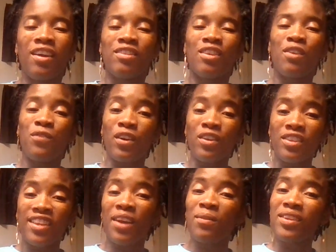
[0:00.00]
So the
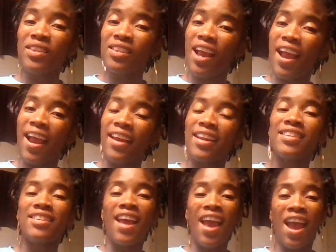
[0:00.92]
first thing we said
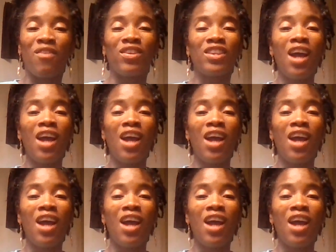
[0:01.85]
is to have a